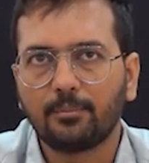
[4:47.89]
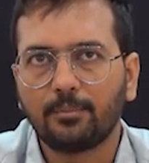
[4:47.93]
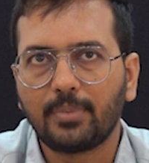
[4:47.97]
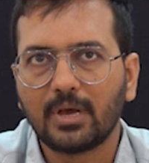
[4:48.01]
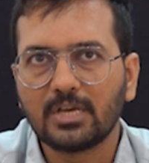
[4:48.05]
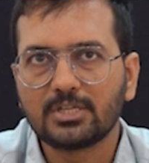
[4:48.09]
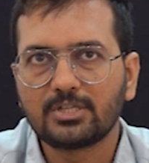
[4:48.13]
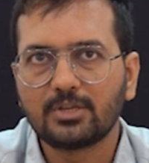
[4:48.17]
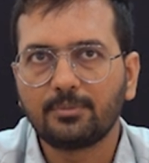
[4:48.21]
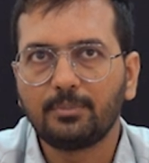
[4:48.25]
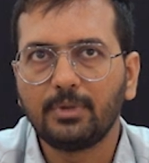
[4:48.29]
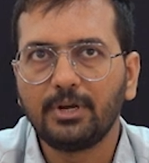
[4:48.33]

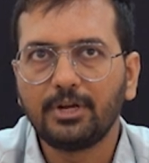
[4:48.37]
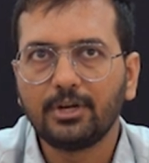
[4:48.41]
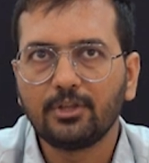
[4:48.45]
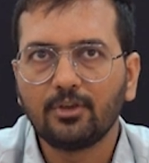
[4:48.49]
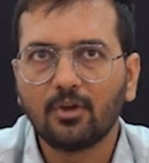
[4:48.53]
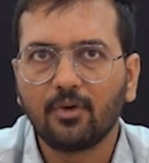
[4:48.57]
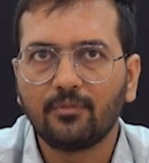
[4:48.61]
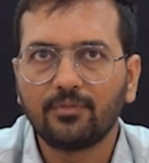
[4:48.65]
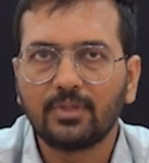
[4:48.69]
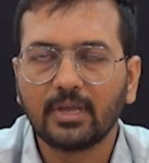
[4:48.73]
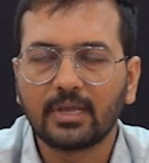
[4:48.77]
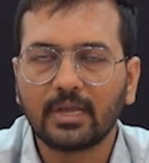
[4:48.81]

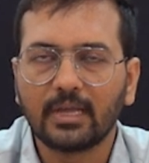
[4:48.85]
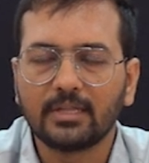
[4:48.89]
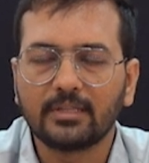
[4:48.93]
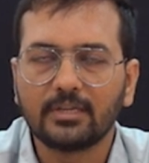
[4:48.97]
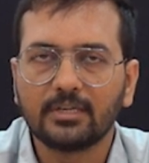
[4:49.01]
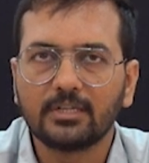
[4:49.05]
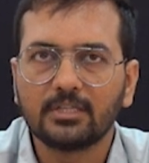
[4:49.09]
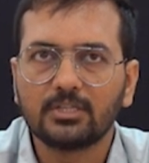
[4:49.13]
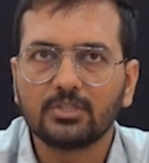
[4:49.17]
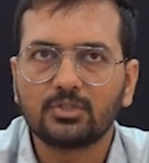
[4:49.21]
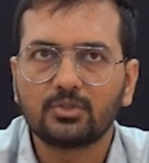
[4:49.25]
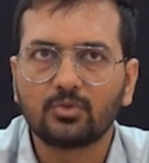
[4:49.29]
passability of the
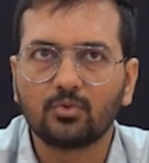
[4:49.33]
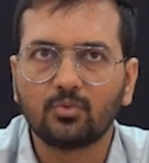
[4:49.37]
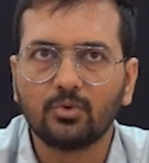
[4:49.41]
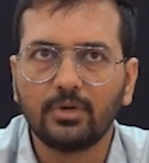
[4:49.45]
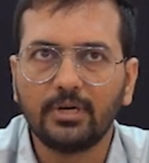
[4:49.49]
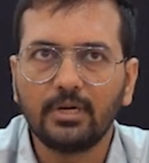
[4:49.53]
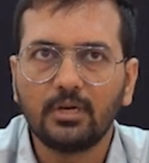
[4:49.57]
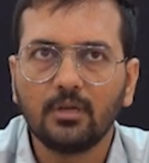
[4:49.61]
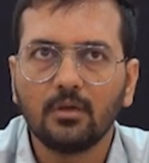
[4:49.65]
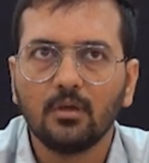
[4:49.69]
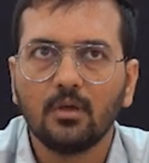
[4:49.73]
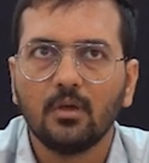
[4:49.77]
catheters through
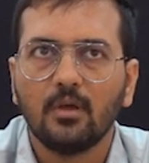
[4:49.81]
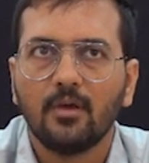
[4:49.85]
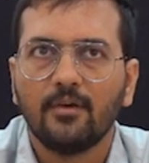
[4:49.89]
it.